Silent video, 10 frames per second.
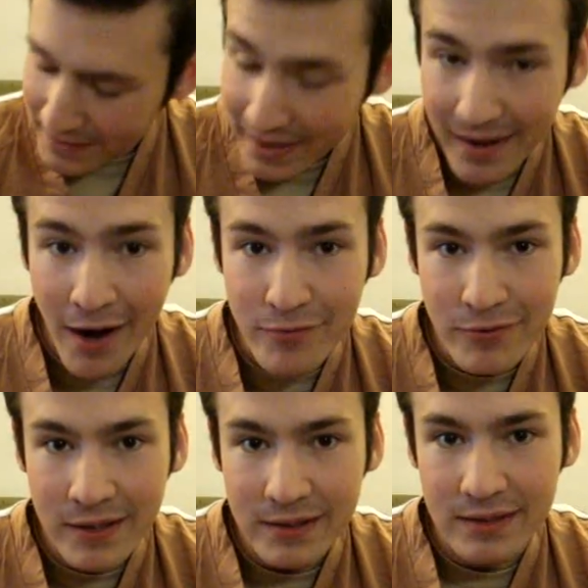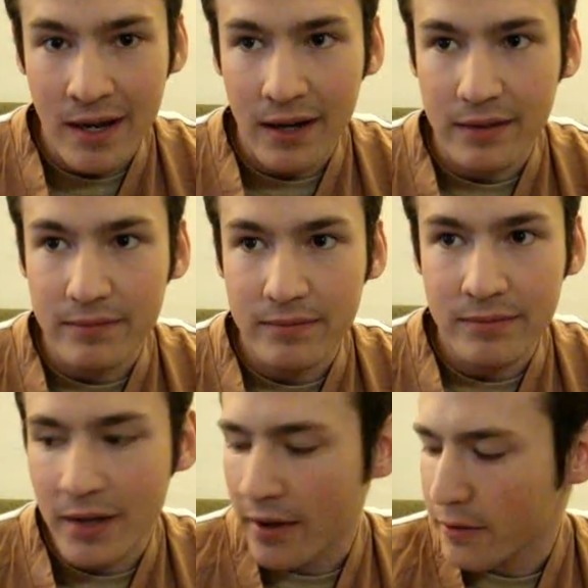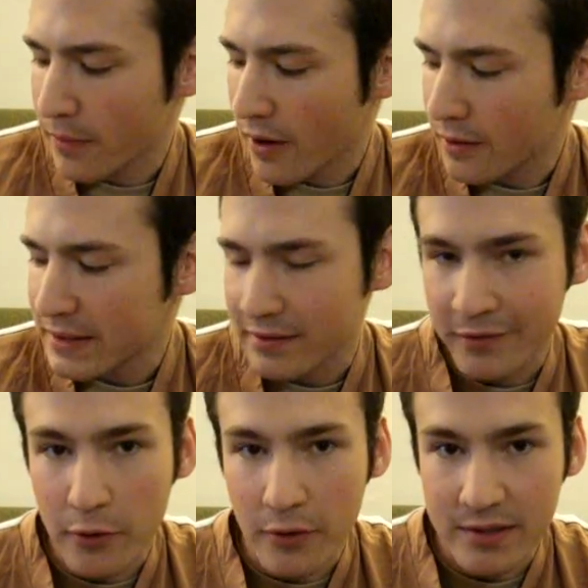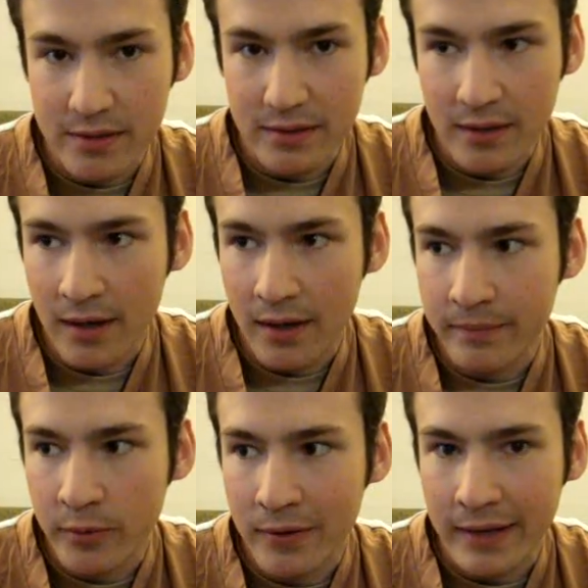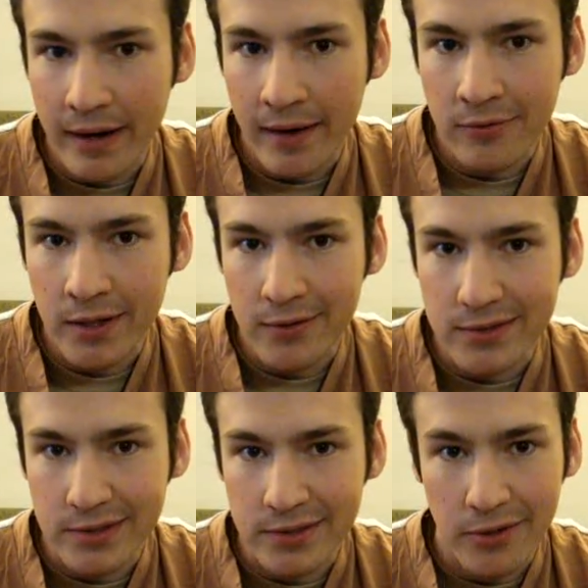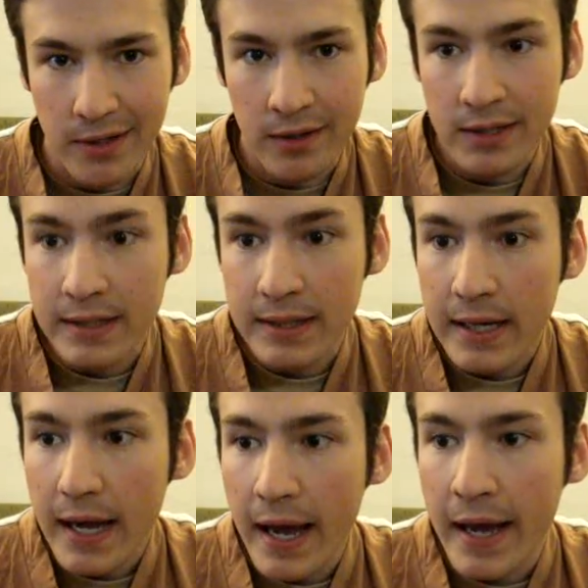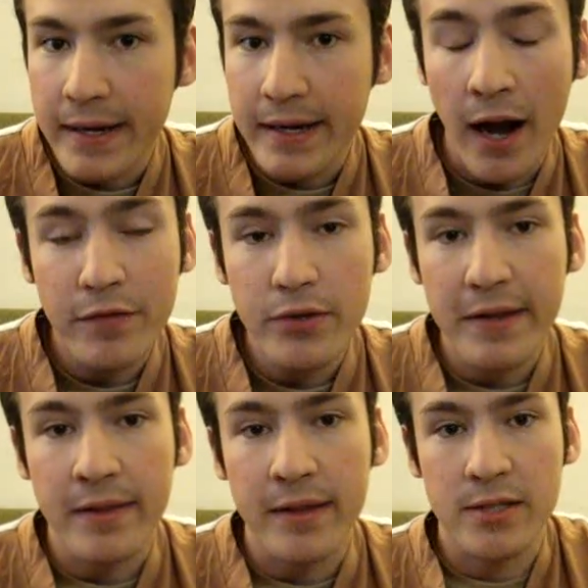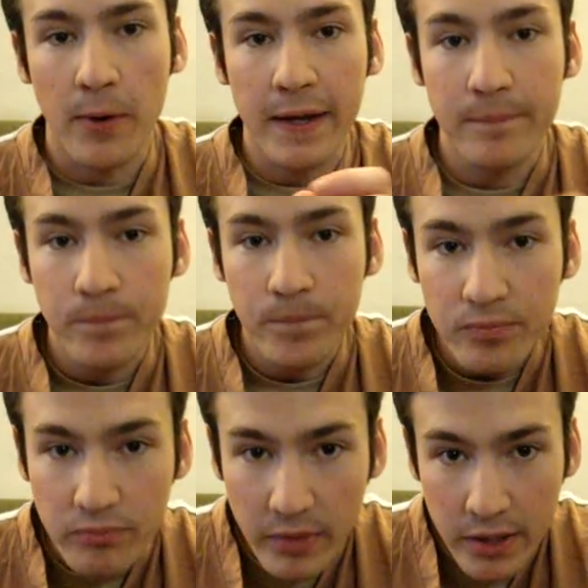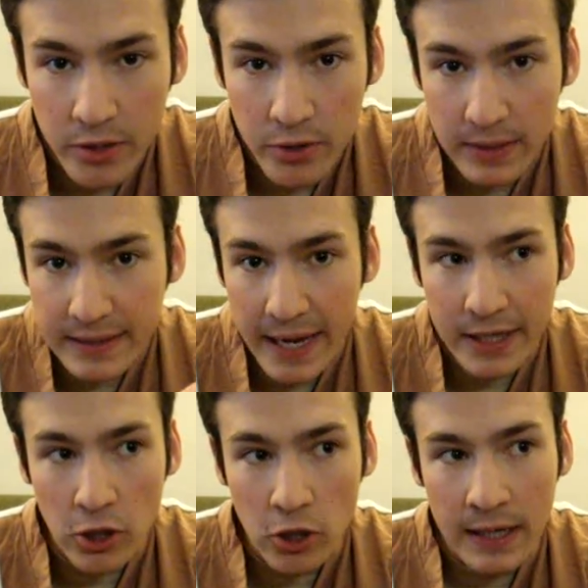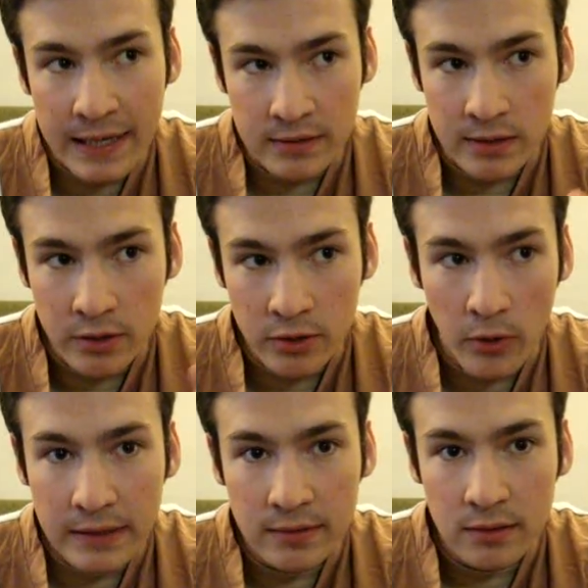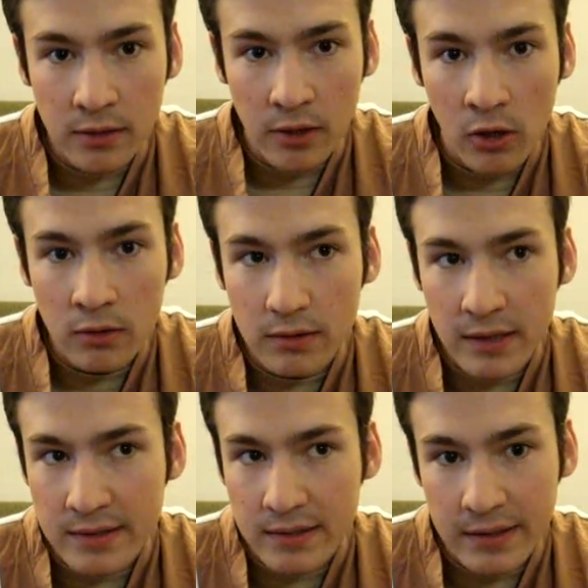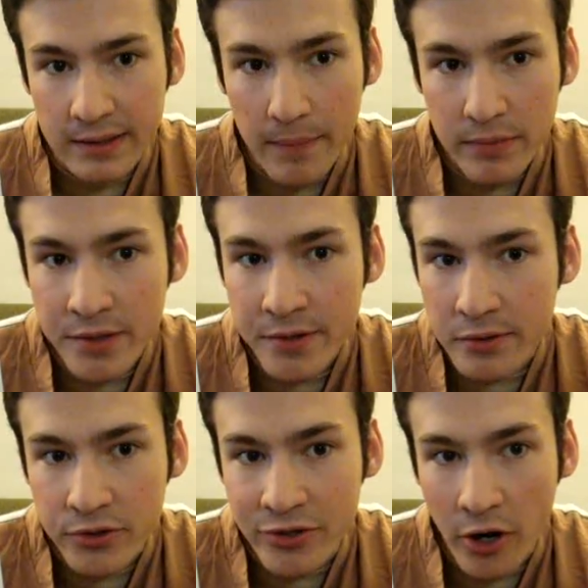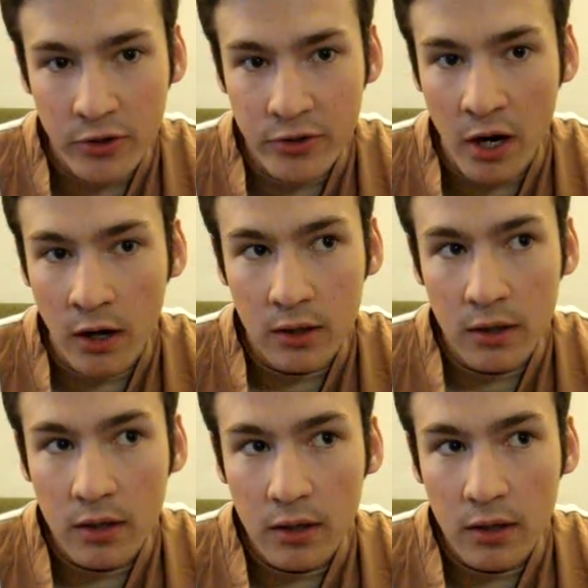yeah, the other problem is, of course, the one that everyone knows, Ahsoka, and I viewed it this way. You can take her as an annoying little girl, as an attempt to do a Jar Jar,